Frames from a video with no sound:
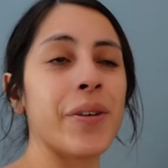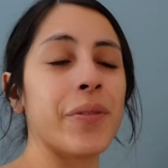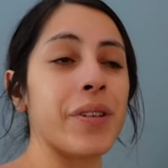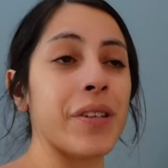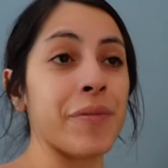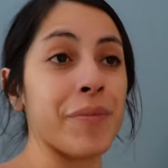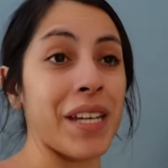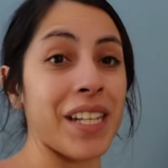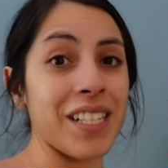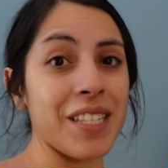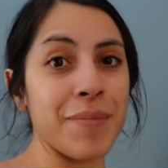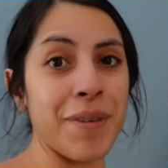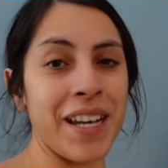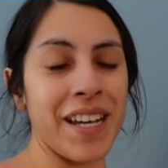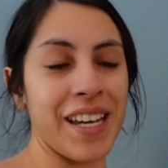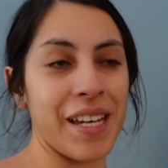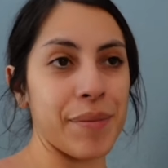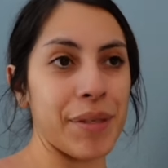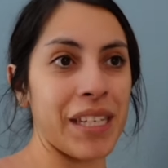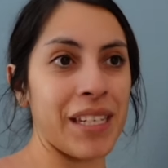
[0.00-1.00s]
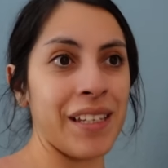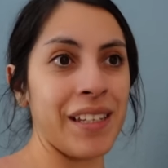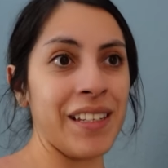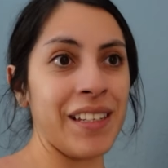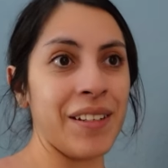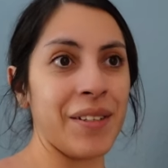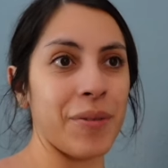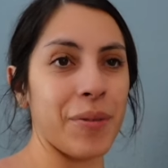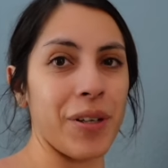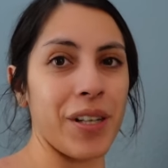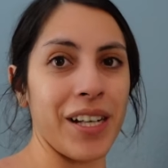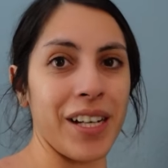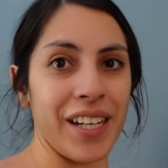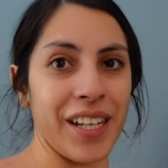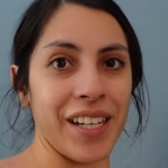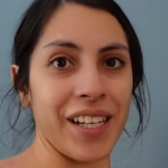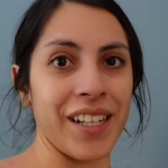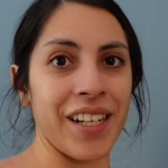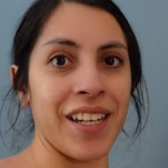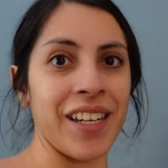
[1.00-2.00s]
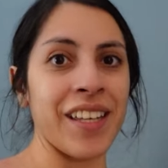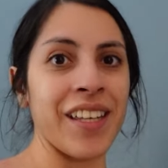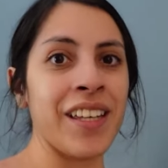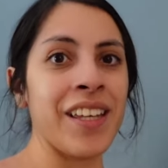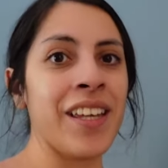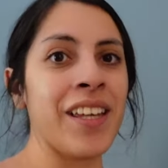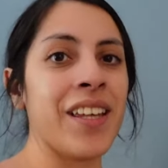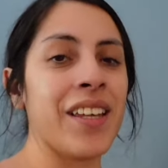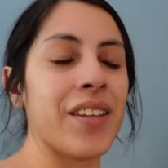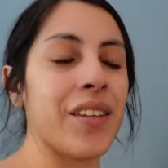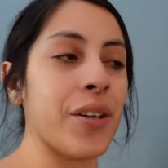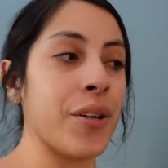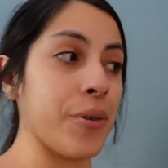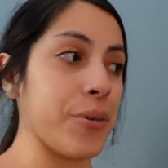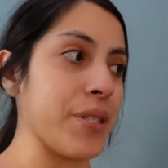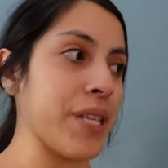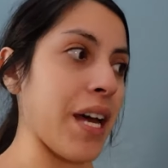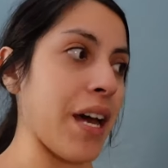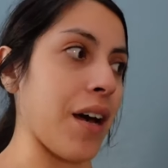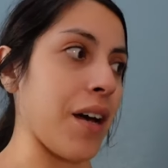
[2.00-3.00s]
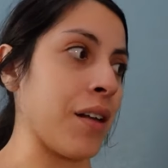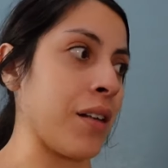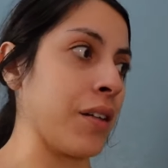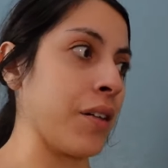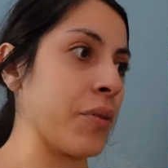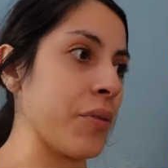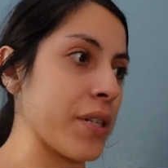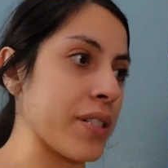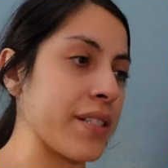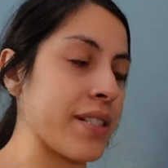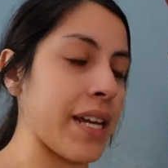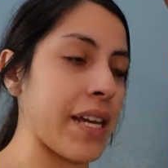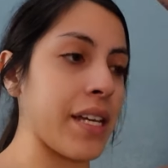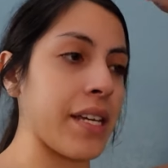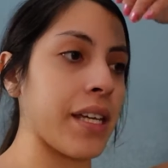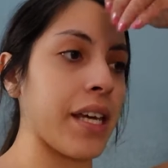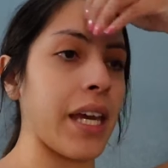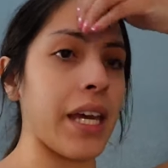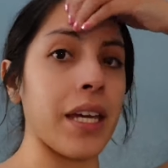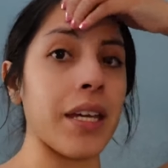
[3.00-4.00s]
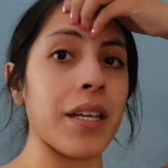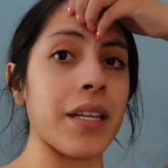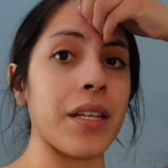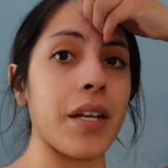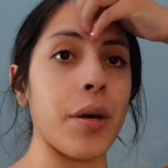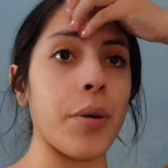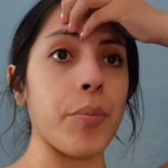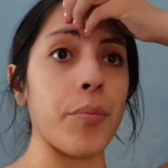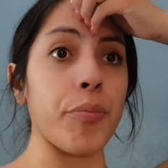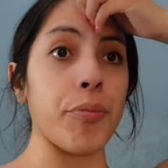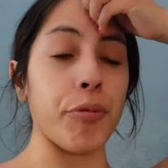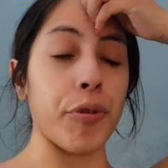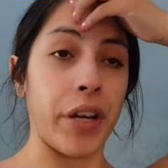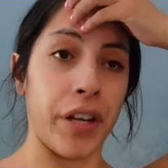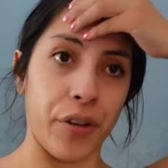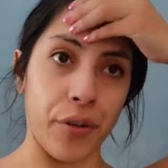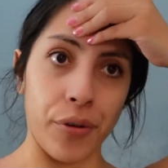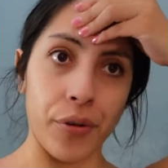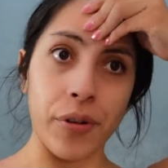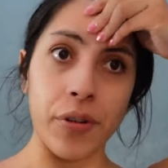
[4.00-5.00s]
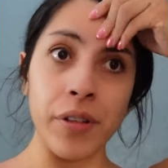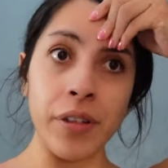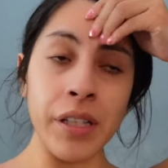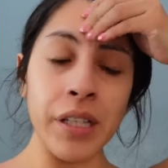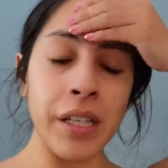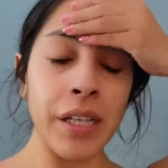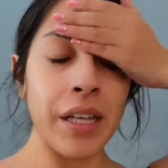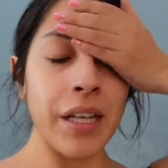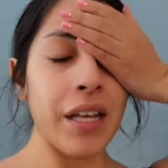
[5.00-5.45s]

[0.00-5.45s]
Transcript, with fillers: We've made it to Miami. We're in the hotel. We're staying in Brickell.